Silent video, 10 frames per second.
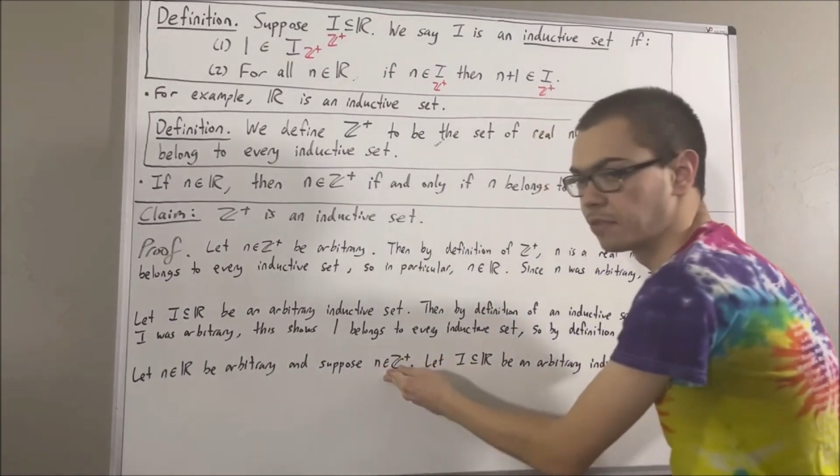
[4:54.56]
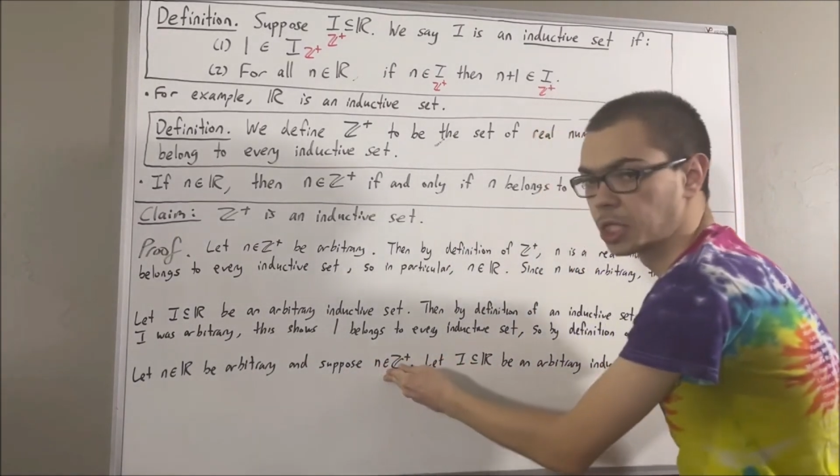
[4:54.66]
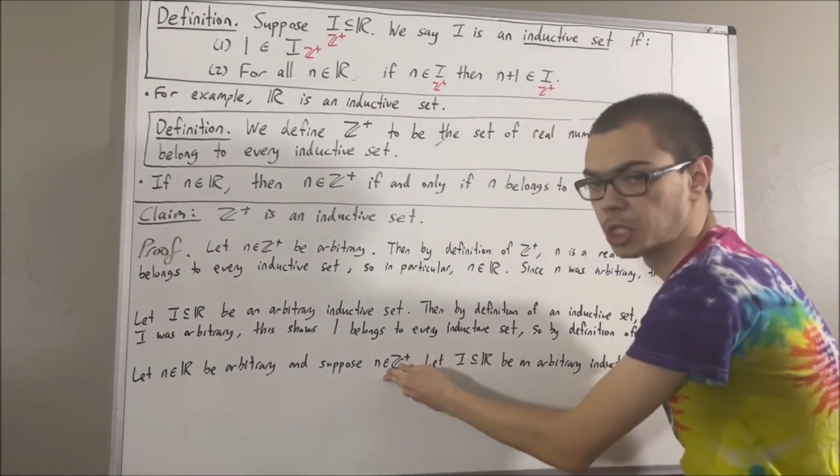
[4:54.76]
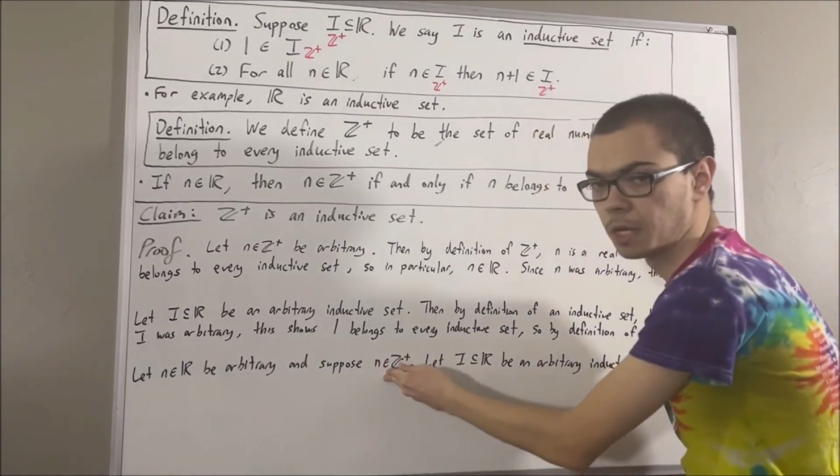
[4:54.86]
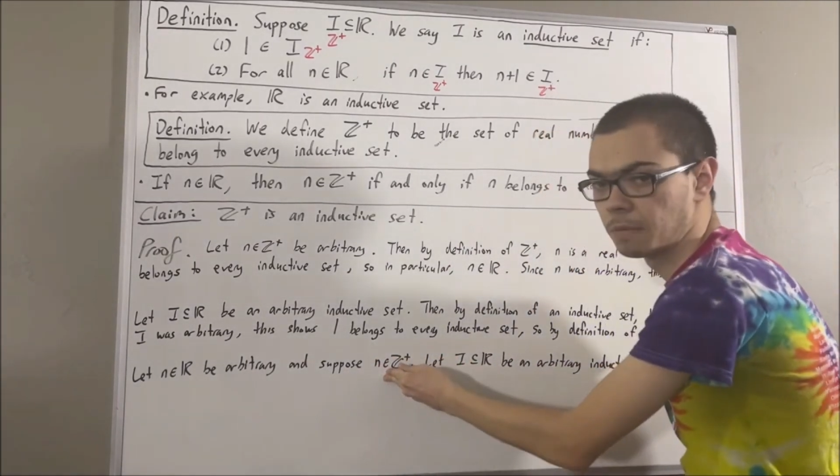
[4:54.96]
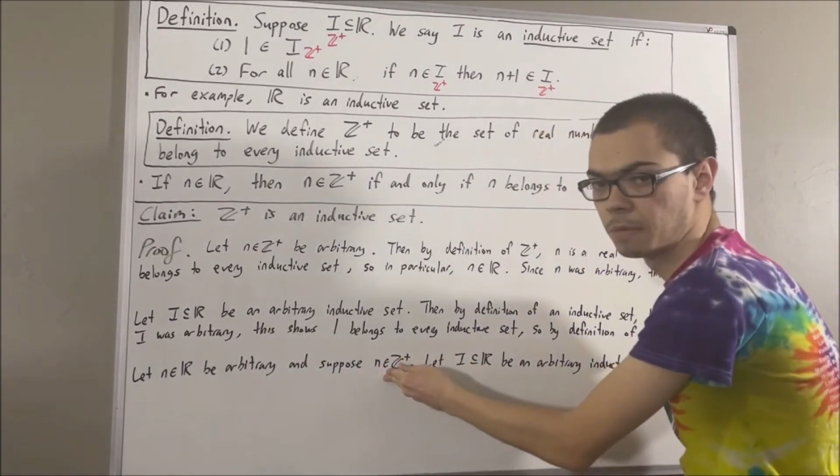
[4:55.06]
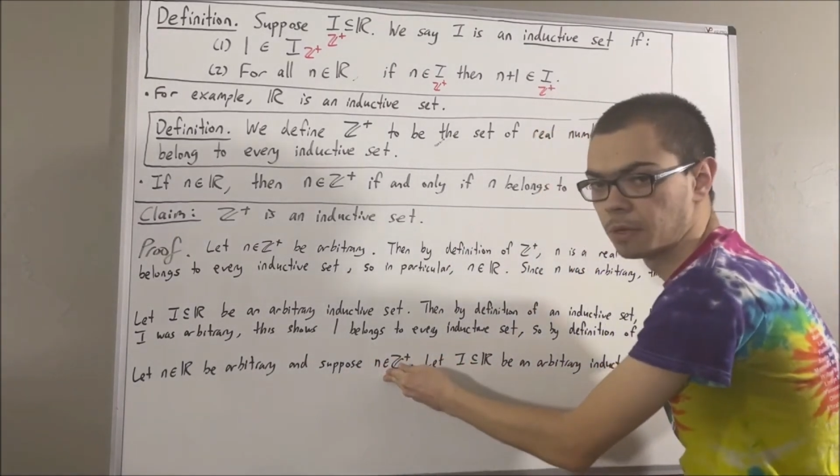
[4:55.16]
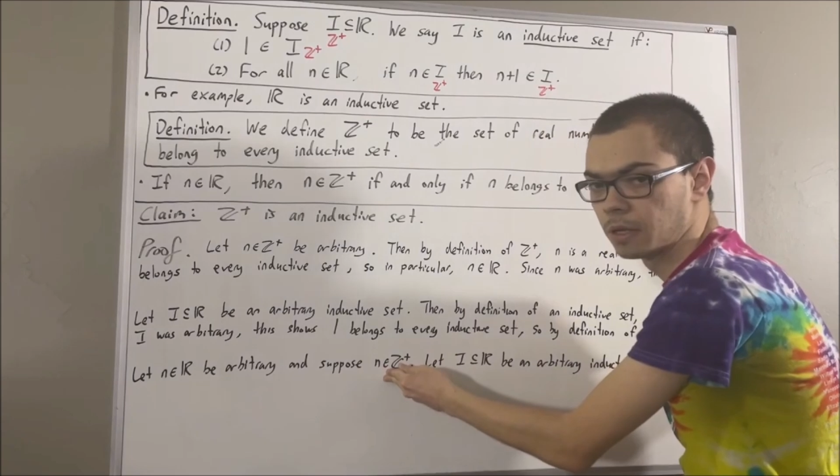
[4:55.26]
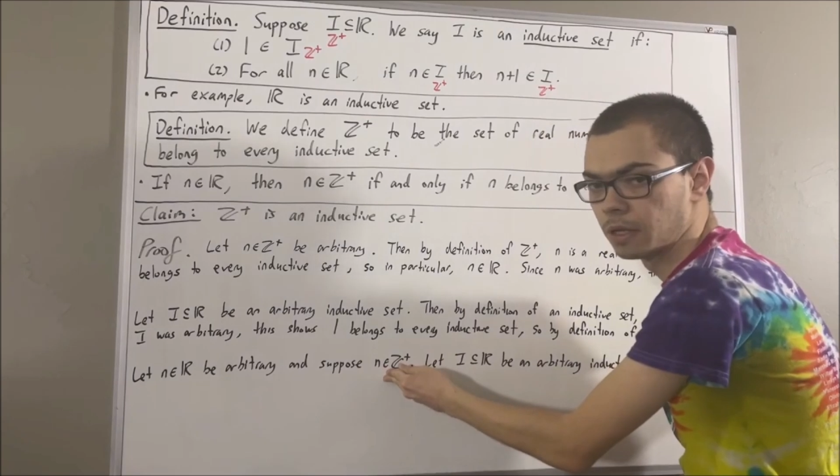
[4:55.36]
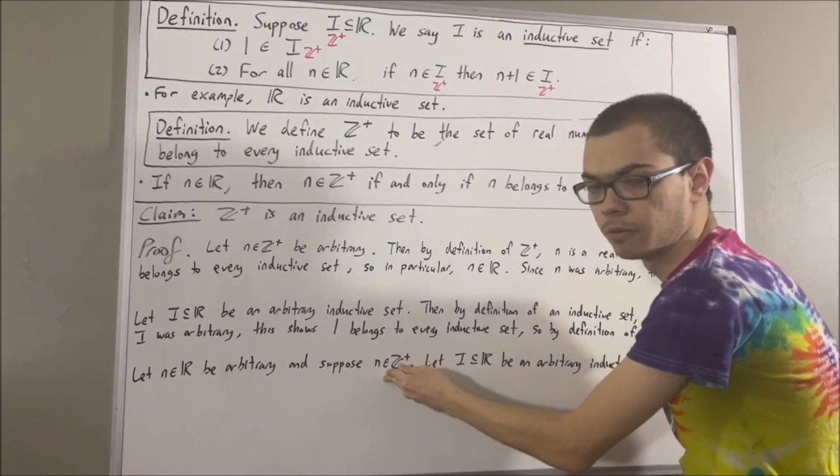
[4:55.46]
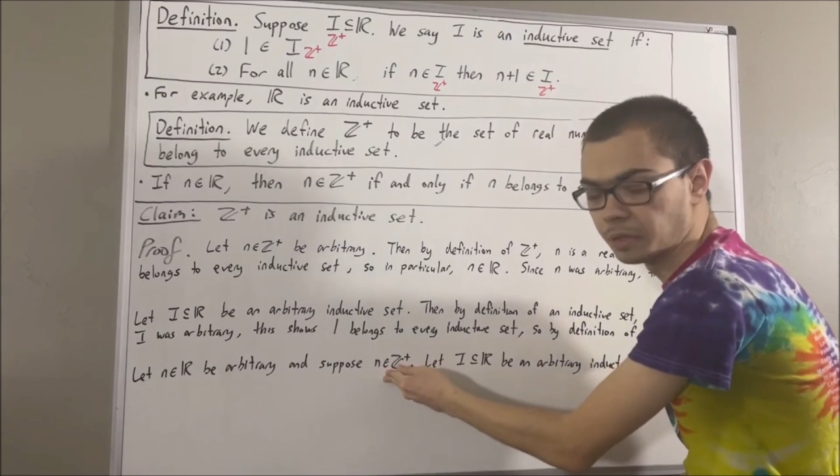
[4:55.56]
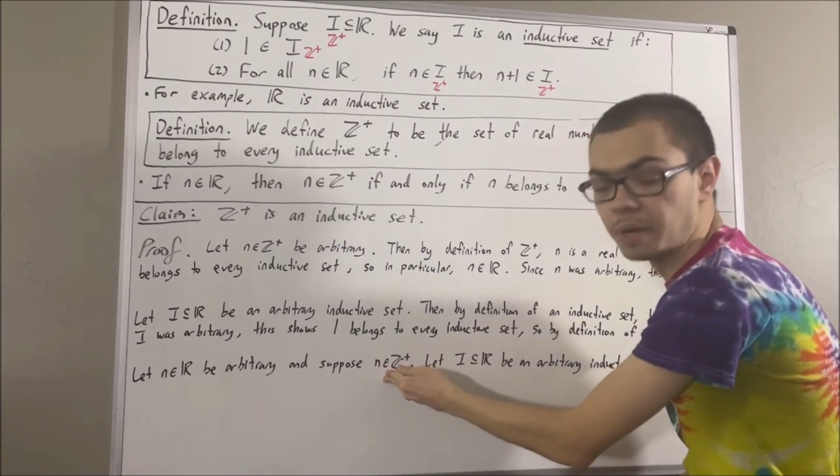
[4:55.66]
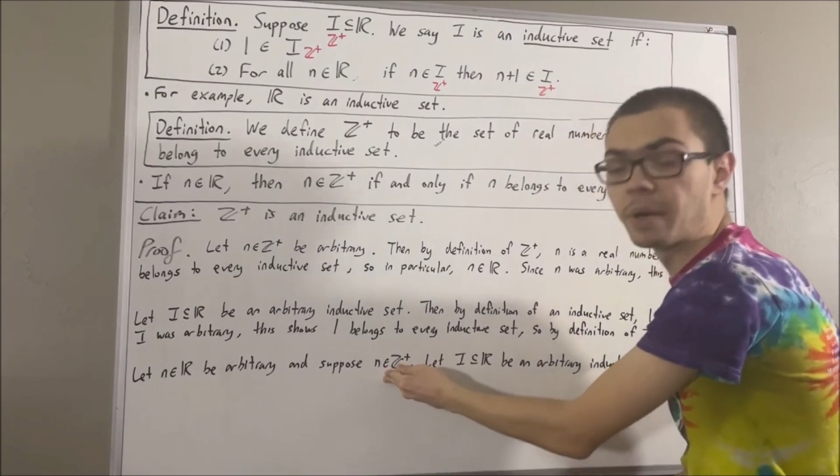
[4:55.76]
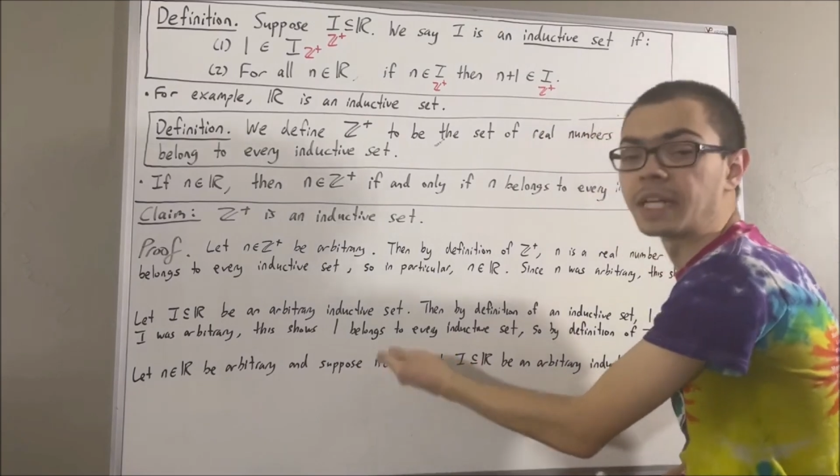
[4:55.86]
integer, well then by